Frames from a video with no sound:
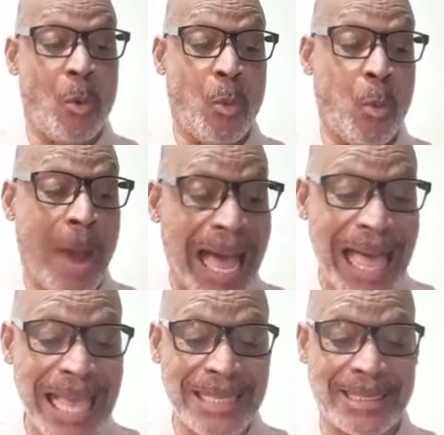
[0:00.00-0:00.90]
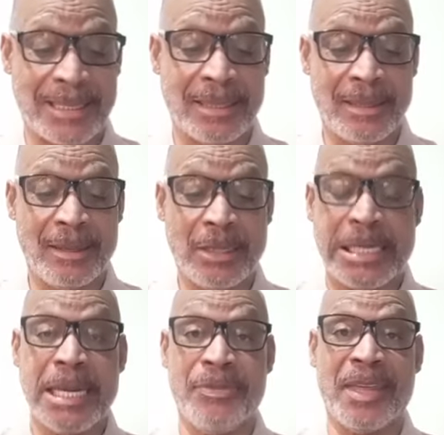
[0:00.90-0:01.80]
wiser
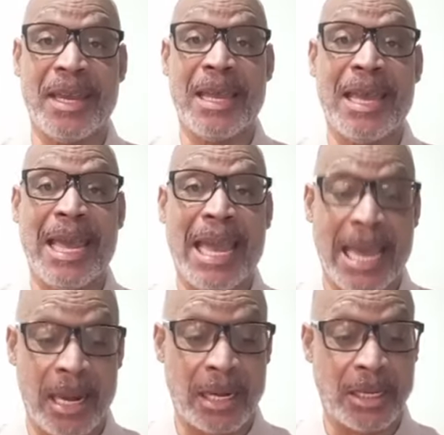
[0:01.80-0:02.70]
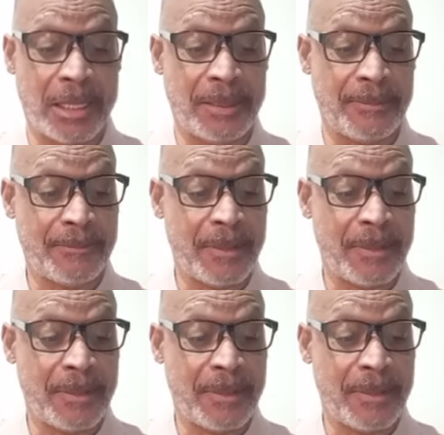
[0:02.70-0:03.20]
than the elderly.